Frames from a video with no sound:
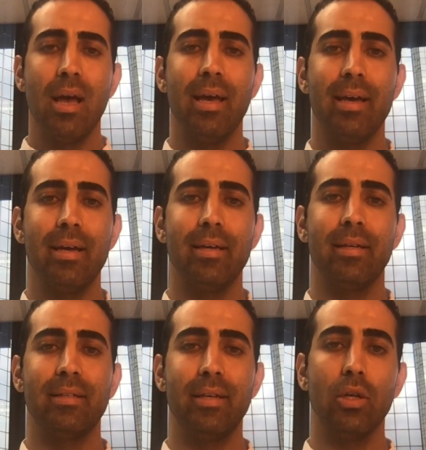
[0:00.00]

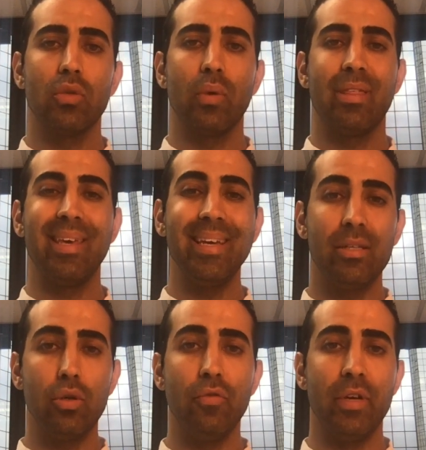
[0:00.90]
deals with
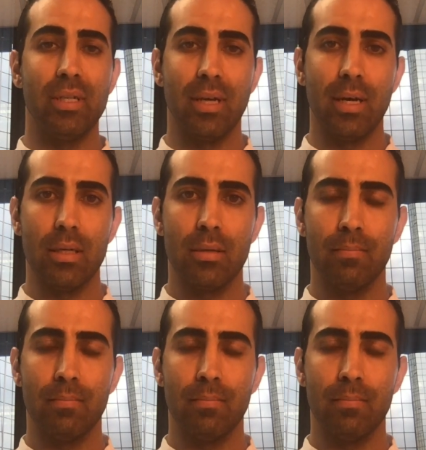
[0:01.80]
E2 visas.